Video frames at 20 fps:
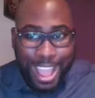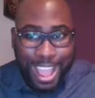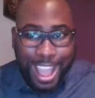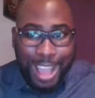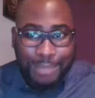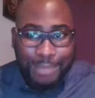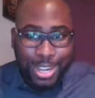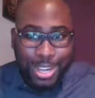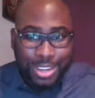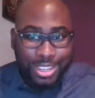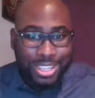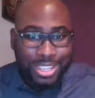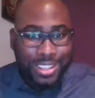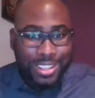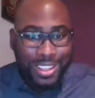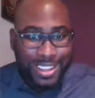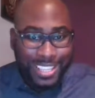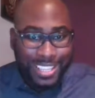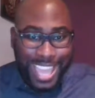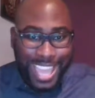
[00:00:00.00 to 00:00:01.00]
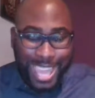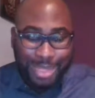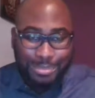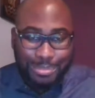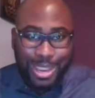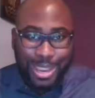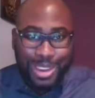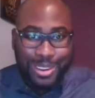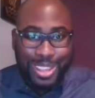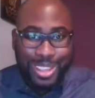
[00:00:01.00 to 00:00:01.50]
I'm Dr. DeLon
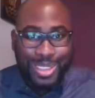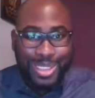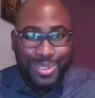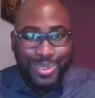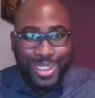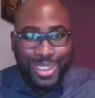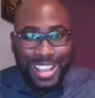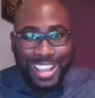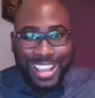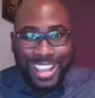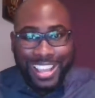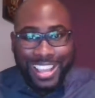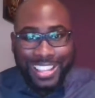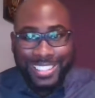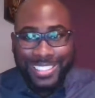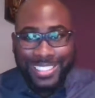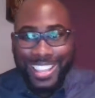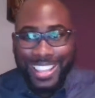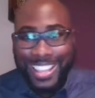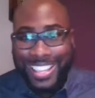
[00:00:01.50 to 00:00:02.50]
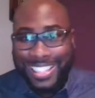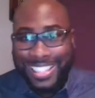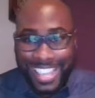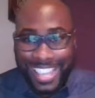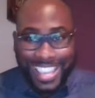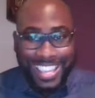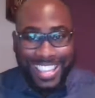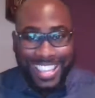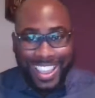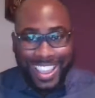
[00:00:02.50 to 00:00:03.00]
Canterbury. You guys
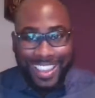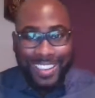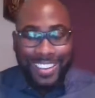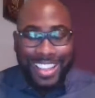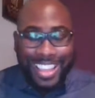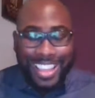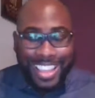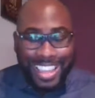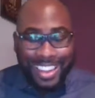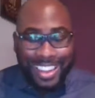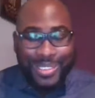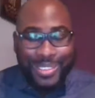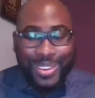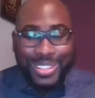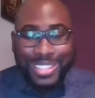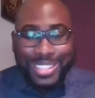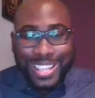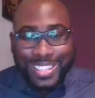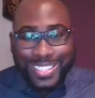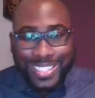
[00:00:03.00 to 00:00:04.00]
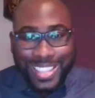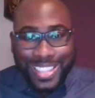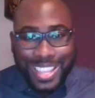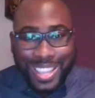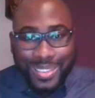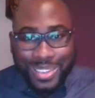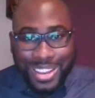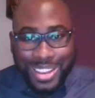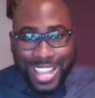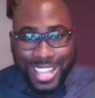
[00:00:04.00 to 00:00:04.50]
take care. And of course, I'll see
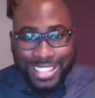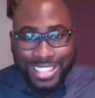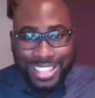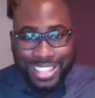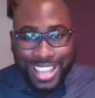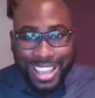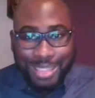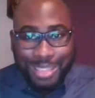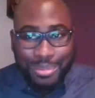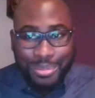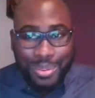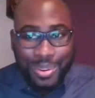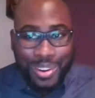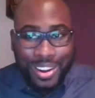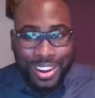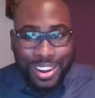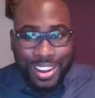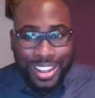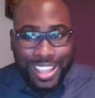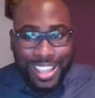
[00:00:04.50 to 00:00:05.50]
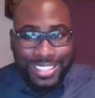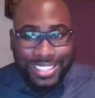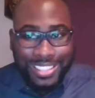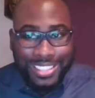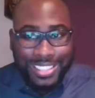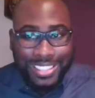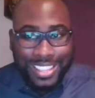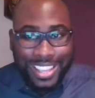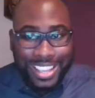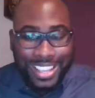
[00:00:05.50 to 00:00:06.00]
you next time for our
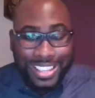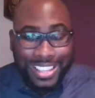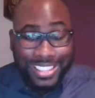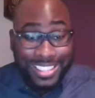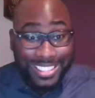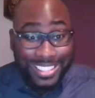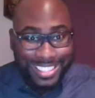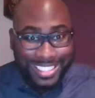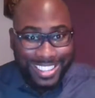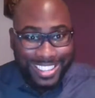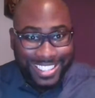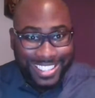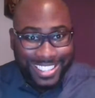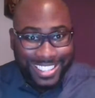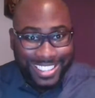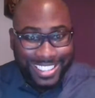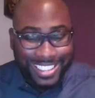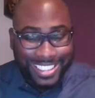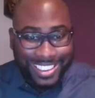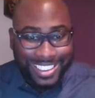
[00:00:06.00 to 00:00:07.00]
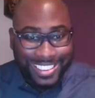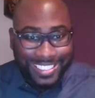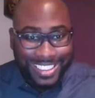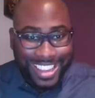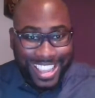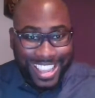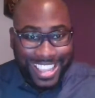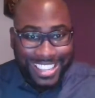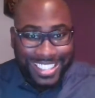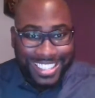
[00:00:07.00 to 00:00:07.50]
next discussion. All
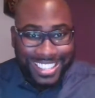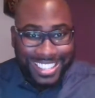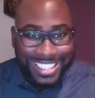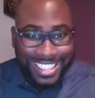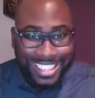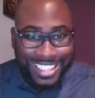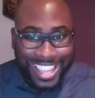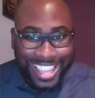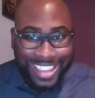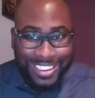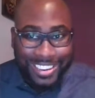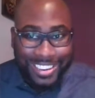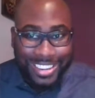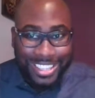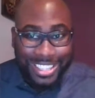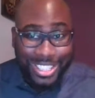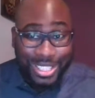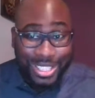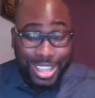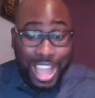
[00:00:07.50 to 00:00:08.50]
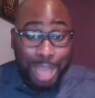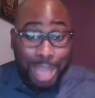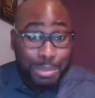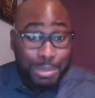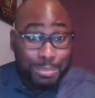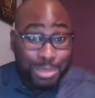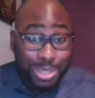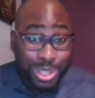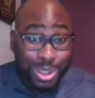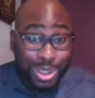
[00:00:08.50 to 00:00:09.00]
right, later.
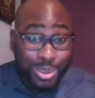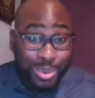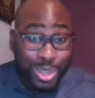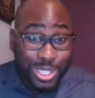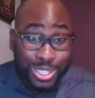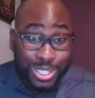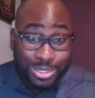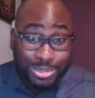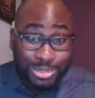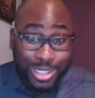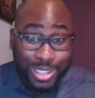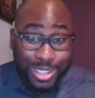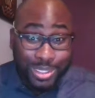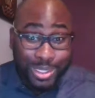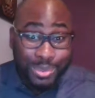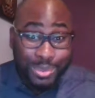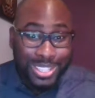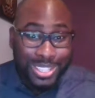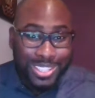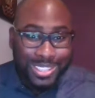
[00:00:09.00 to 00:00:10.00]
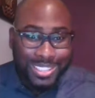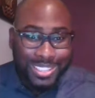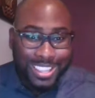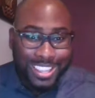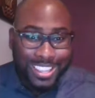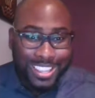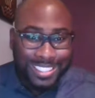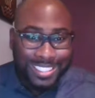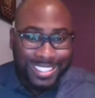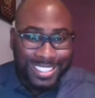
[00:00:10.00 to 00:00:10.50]
Comment below what you feel and what you
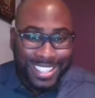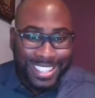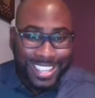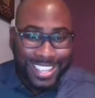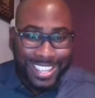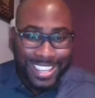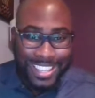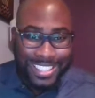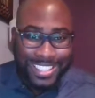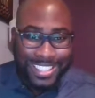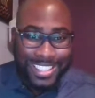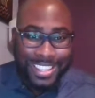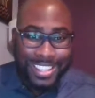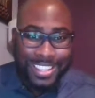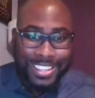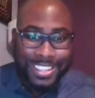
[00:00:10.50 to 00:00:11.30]
think. Take it easy.